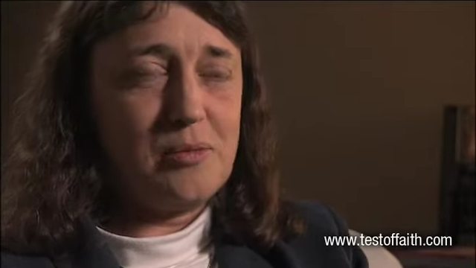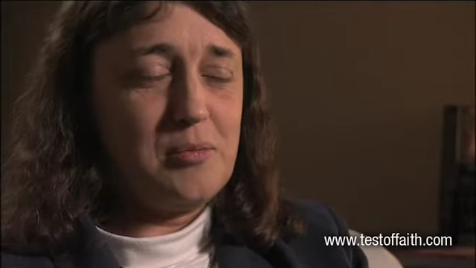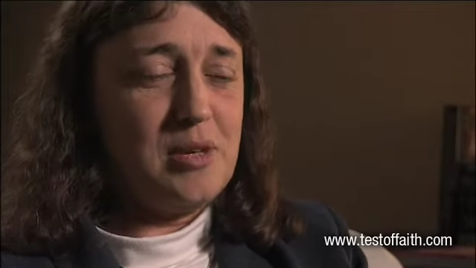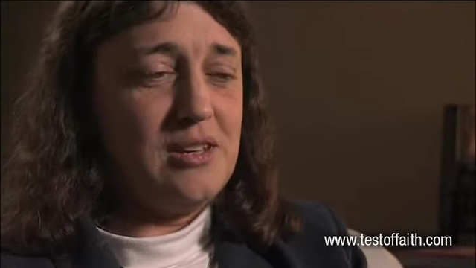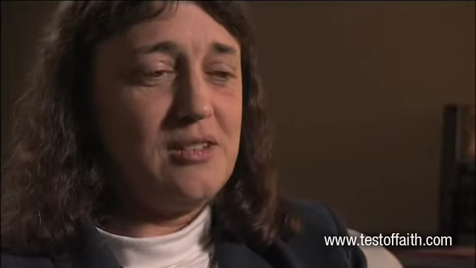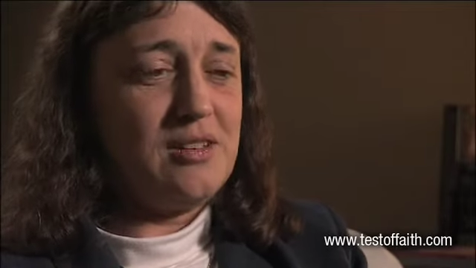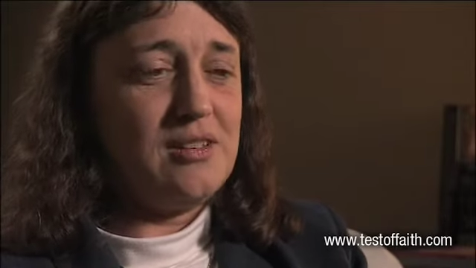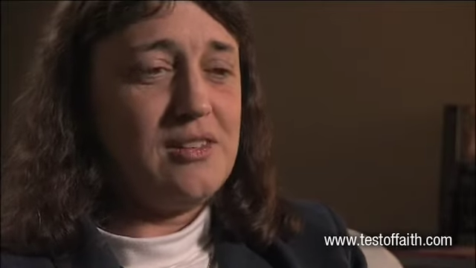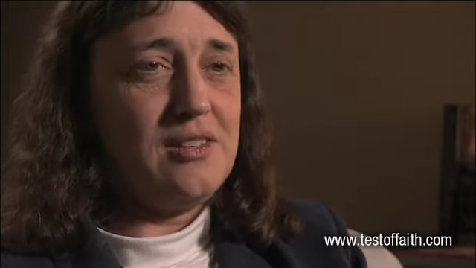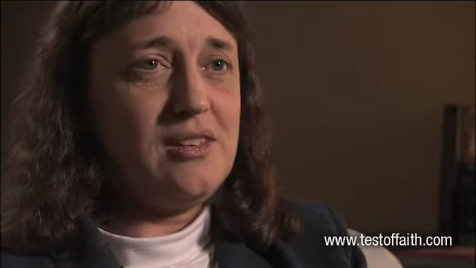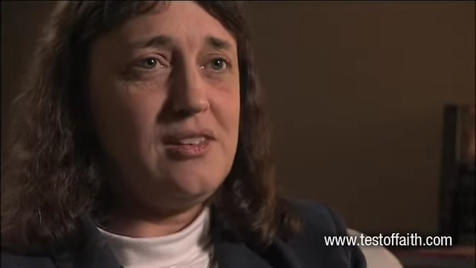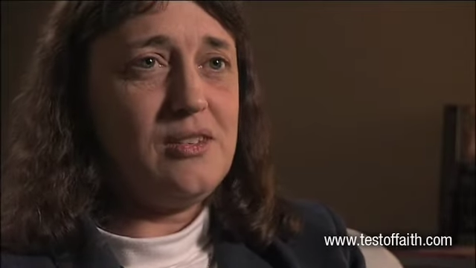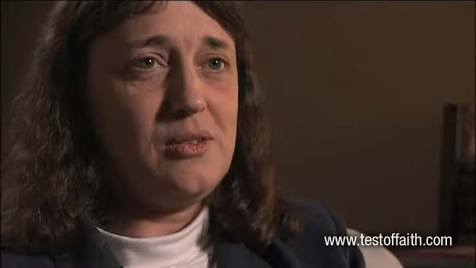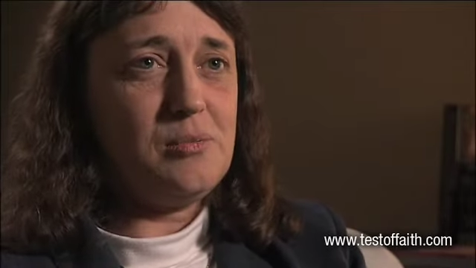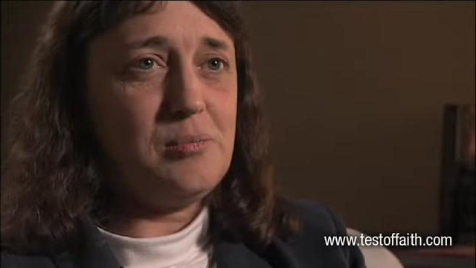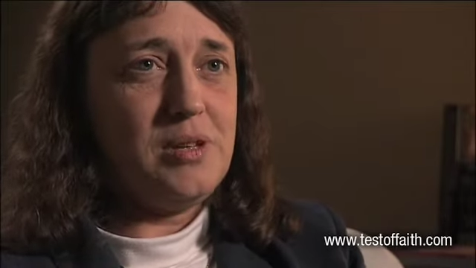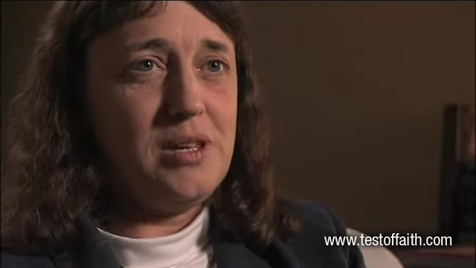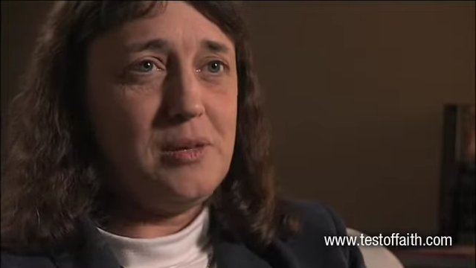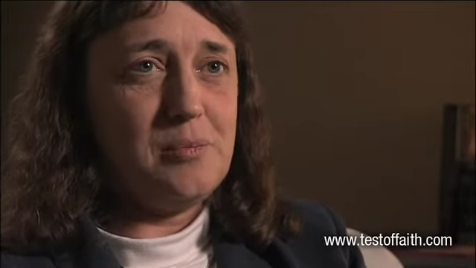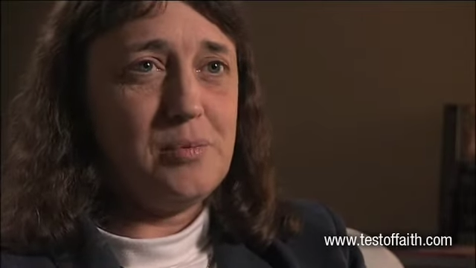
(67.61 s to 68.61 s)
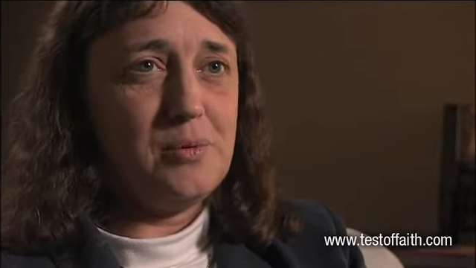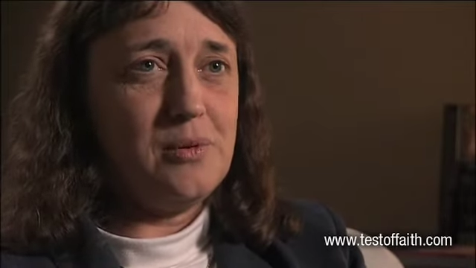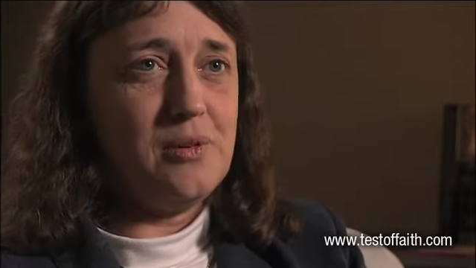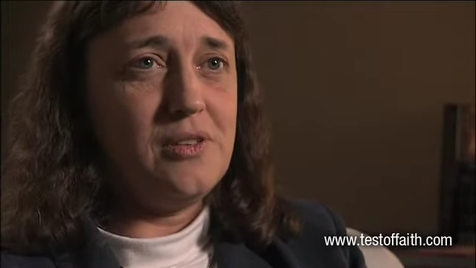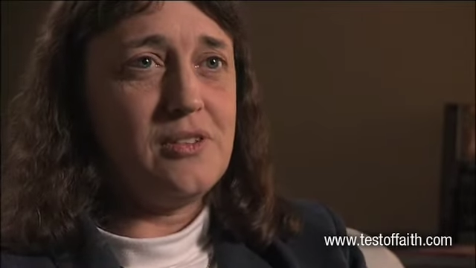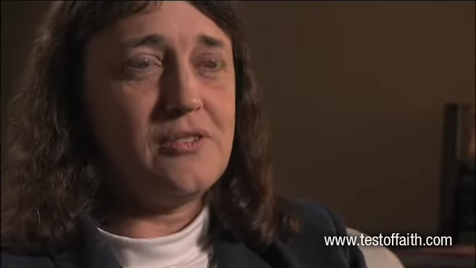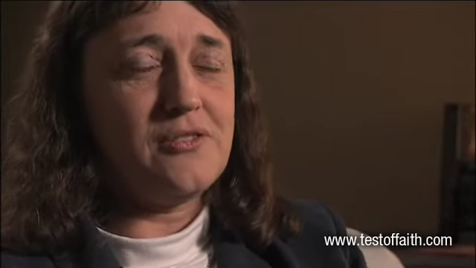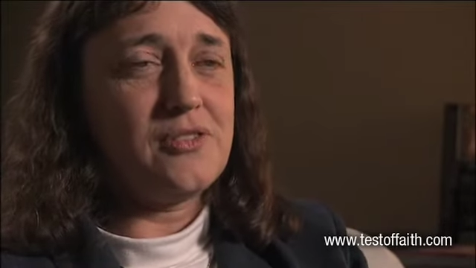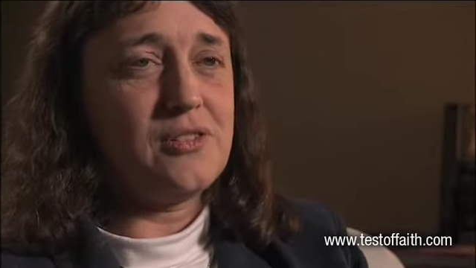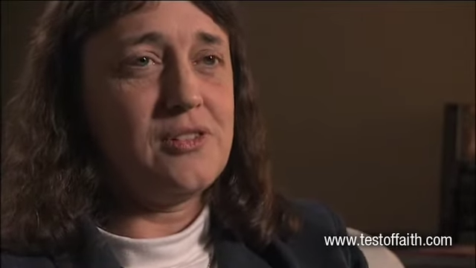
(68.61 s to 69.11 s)
I mean, to these people,
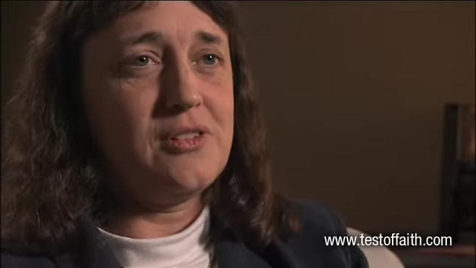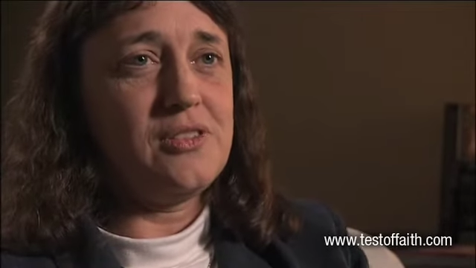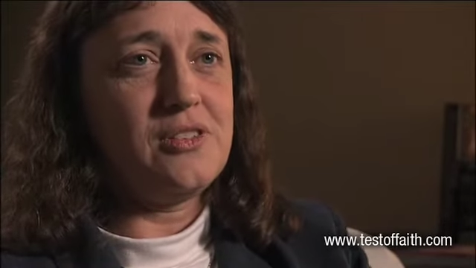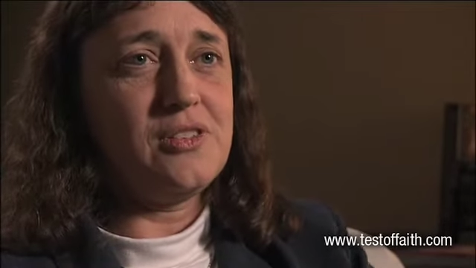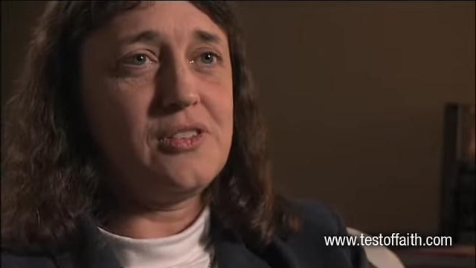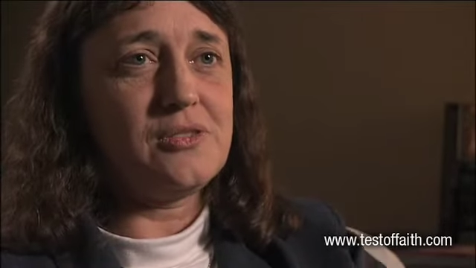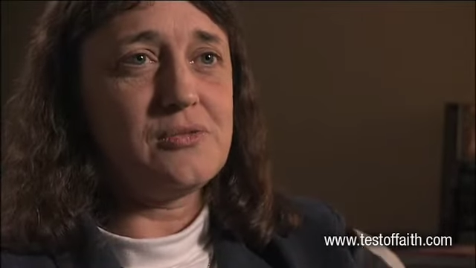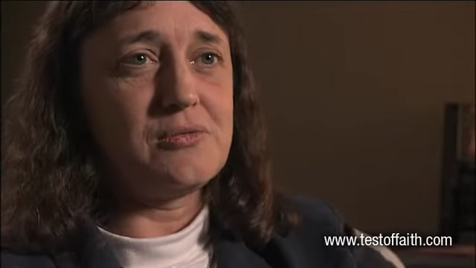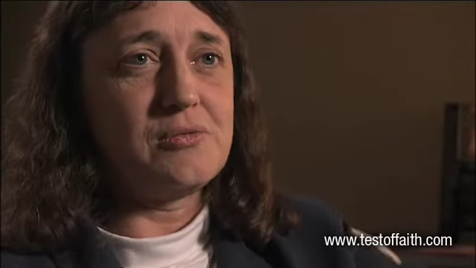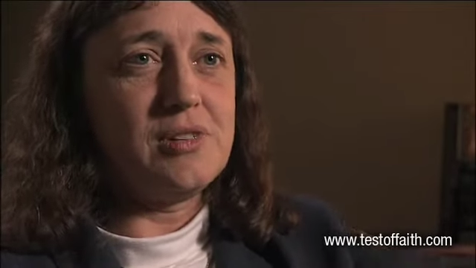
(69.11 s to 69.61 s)
the furthest